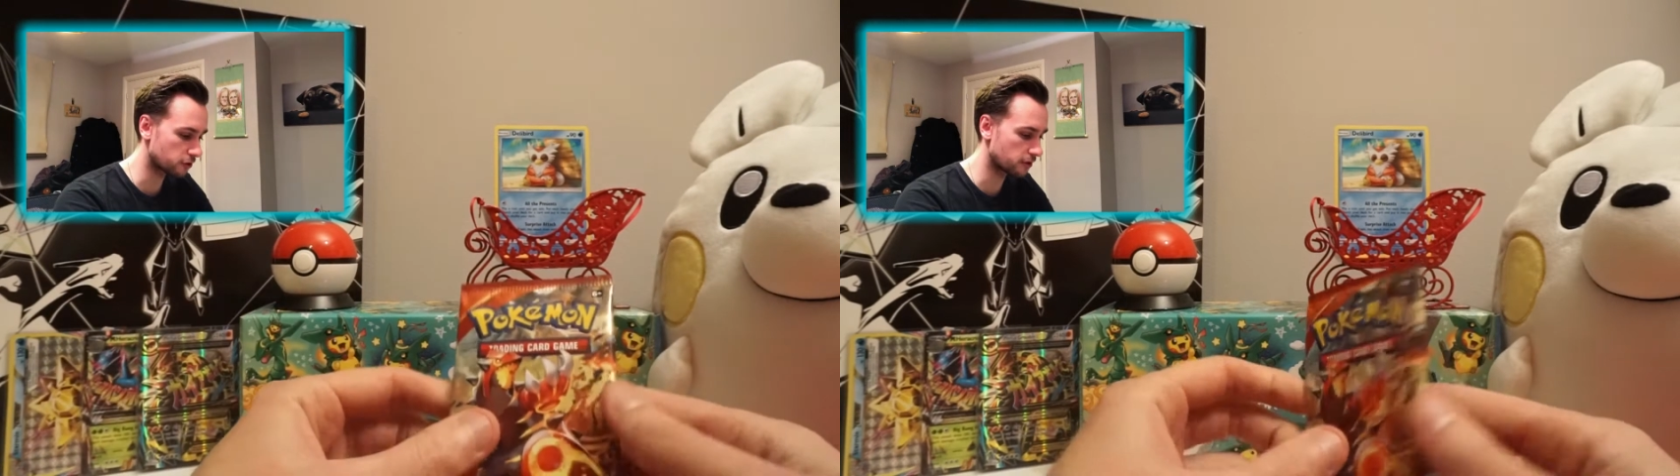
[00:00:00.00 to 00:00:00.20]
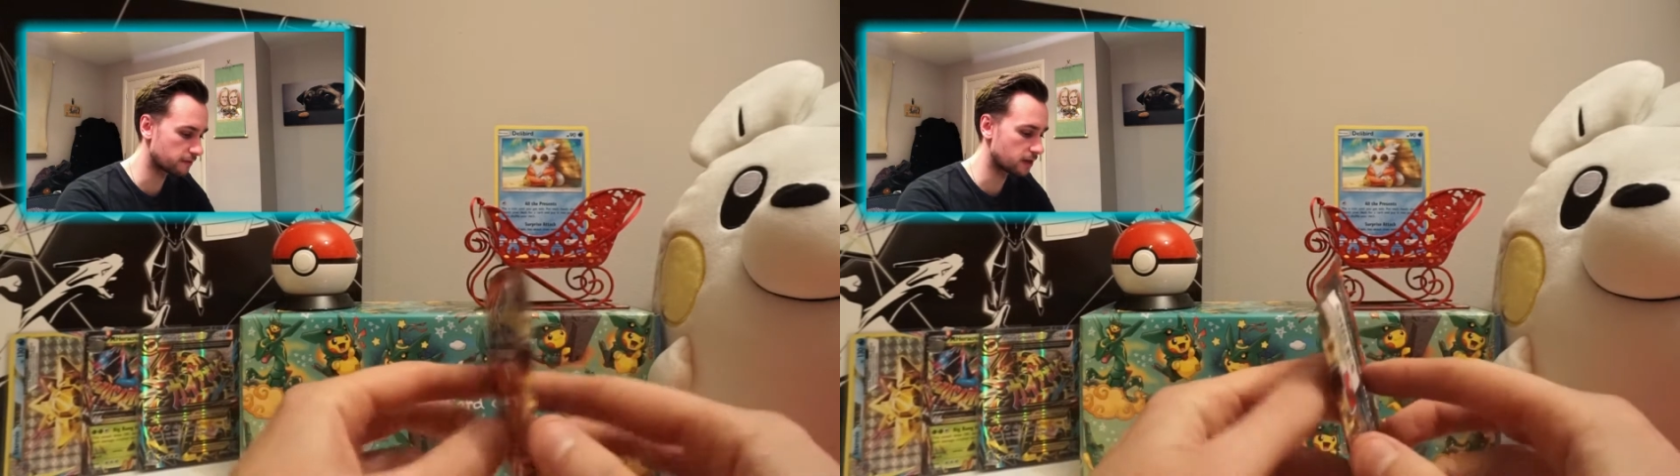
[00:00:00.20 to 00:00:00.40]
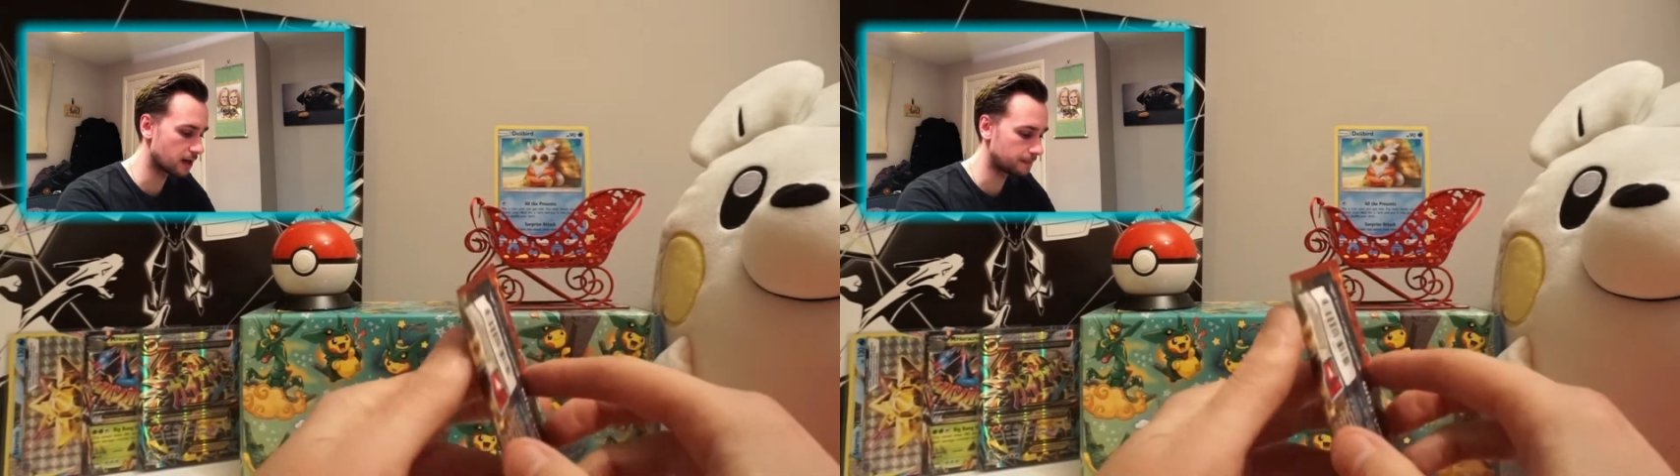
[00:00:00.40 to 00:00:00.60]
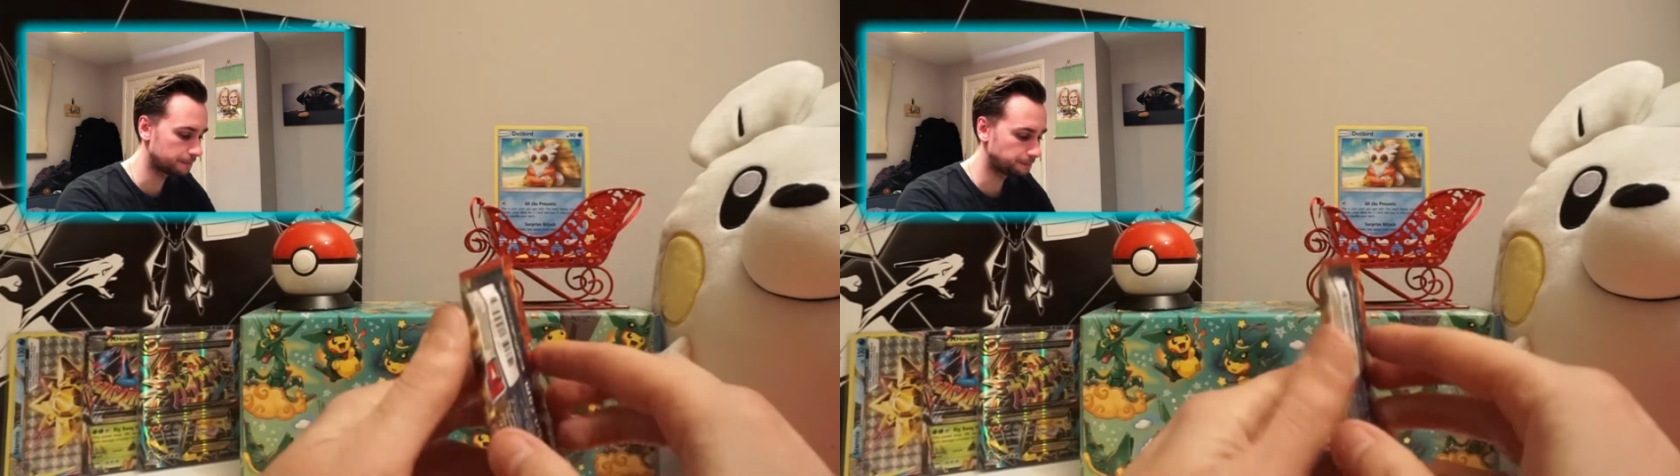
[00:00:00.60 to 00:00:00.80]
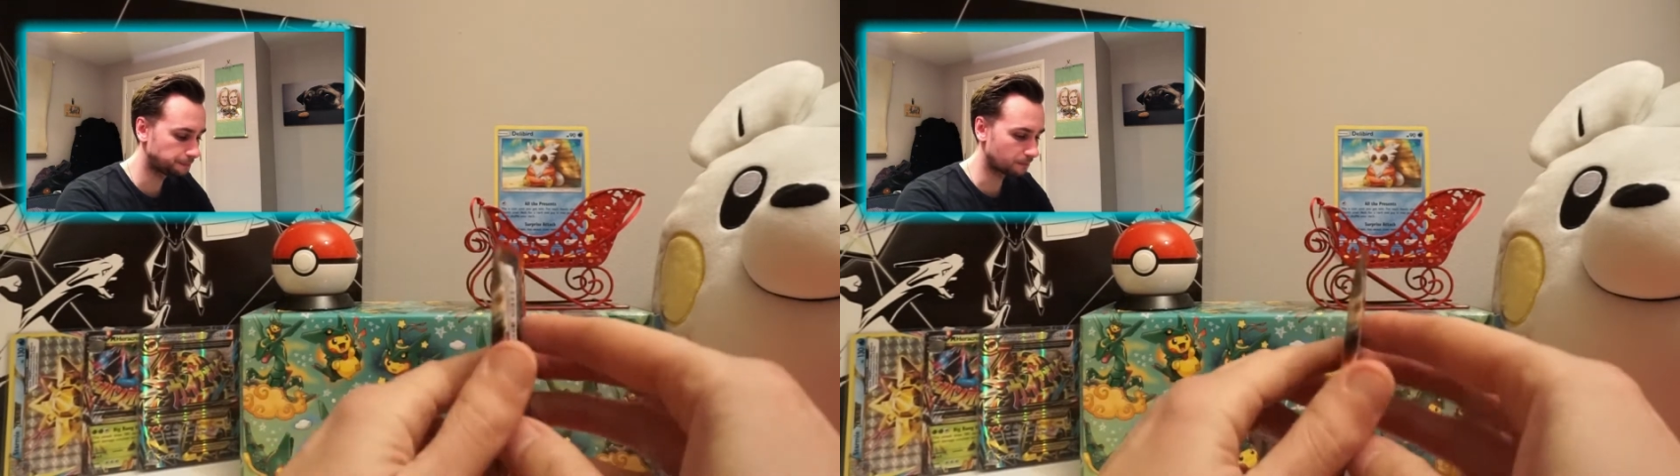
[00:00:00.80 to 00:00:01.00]
over there,
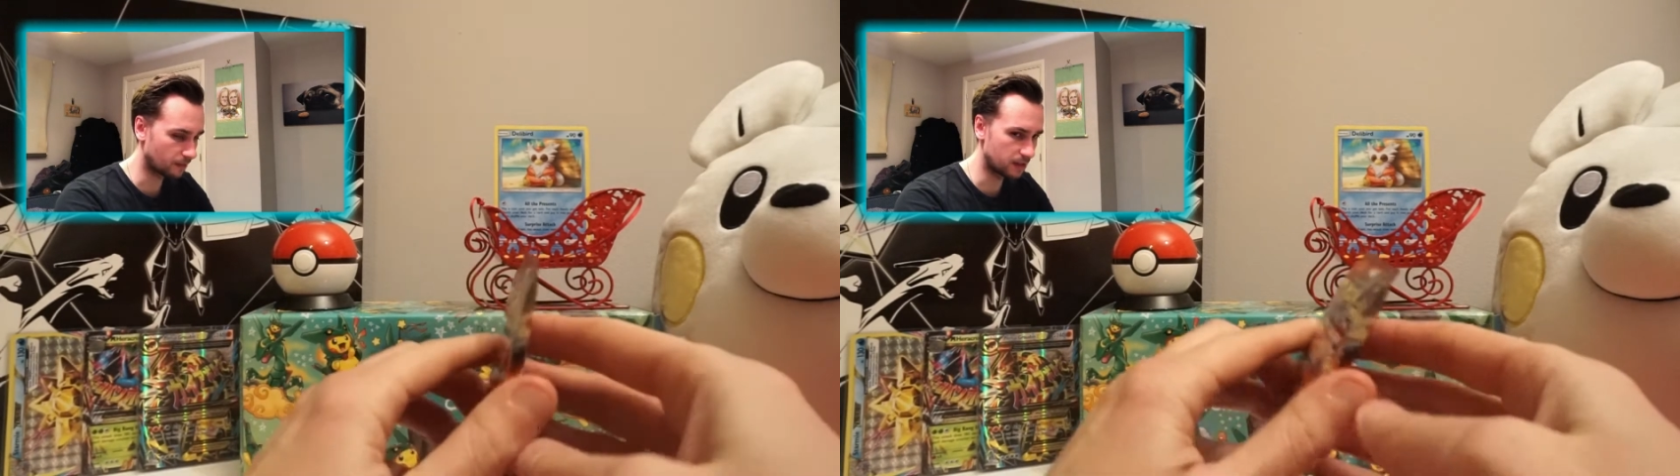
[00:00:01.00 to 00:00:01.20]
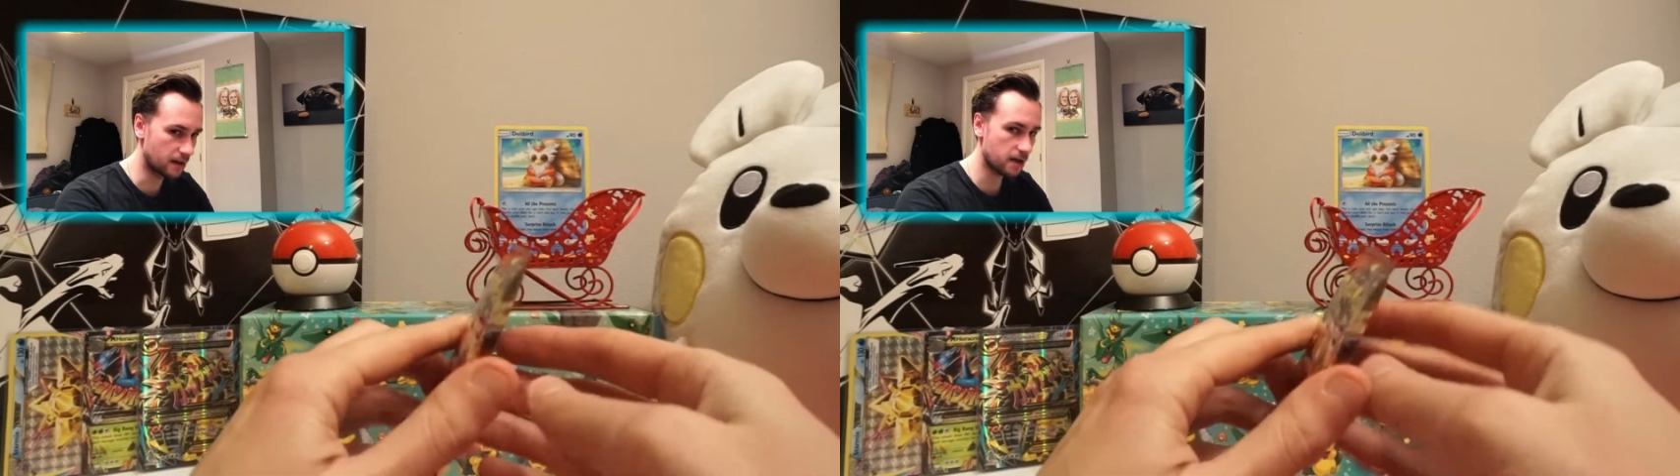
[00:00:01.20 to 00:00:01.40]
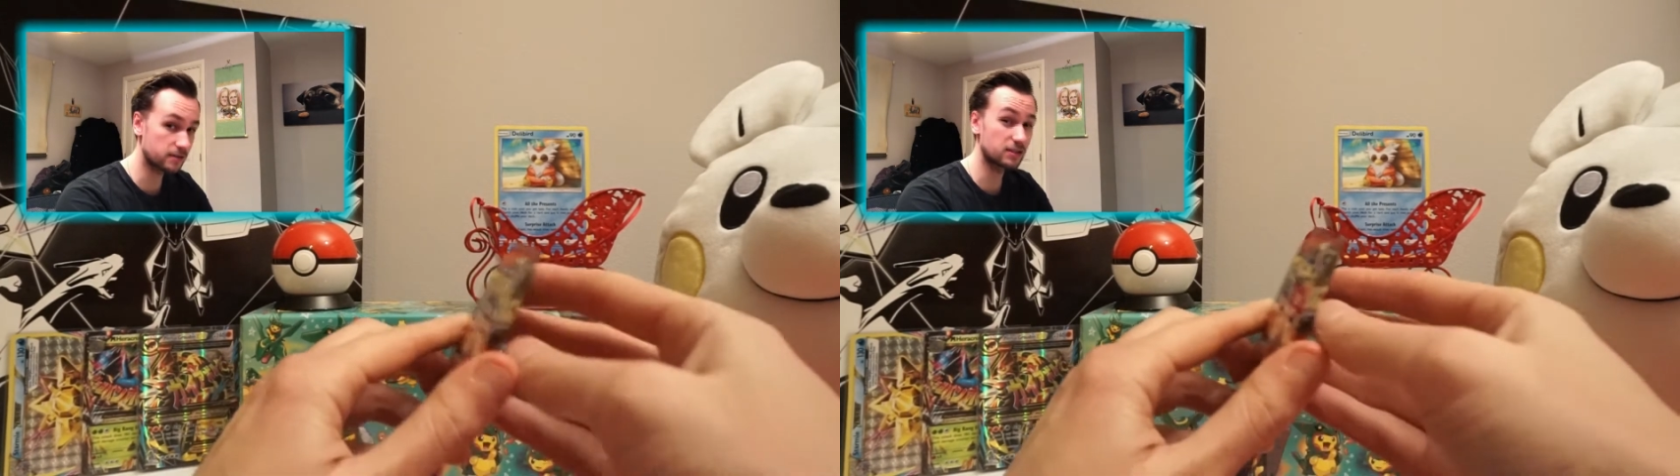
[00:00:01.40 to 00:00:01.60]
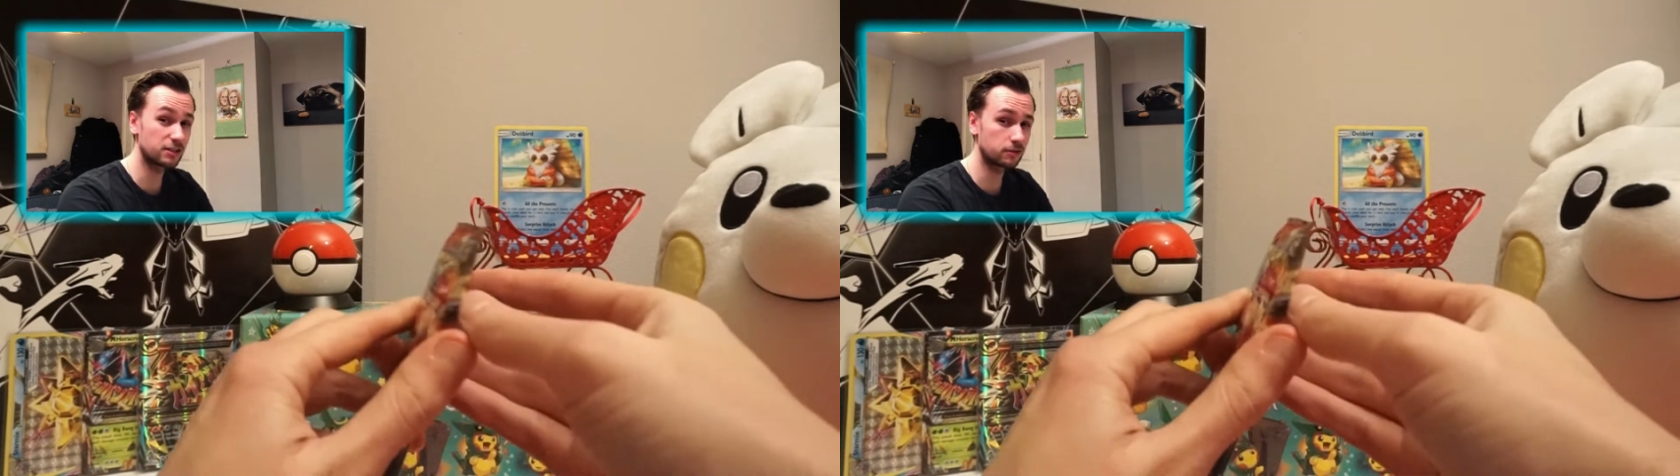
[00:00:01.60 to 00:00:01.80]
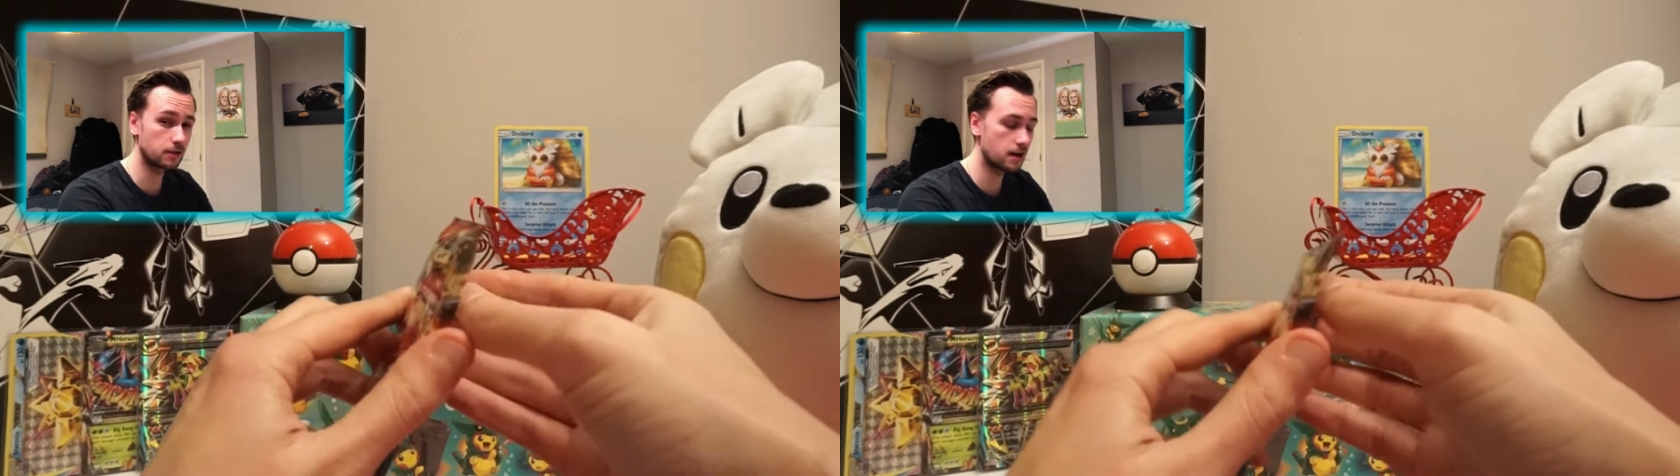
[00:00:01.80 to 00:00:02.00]
EX, Secret
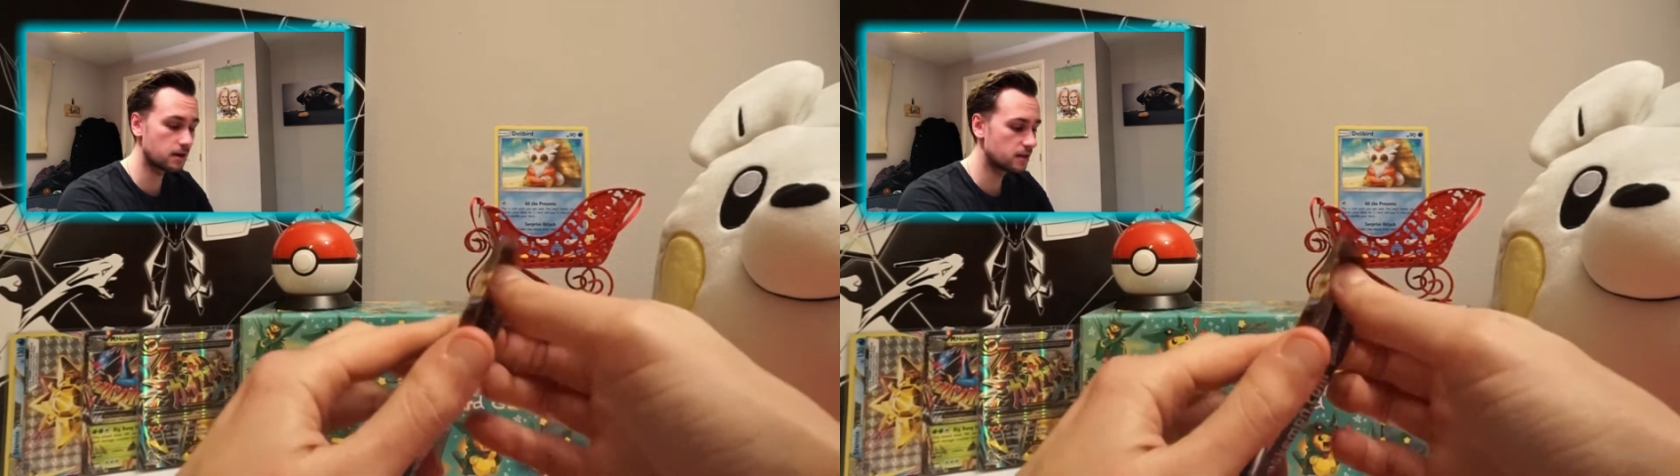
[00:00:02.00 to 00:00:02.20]
Rare.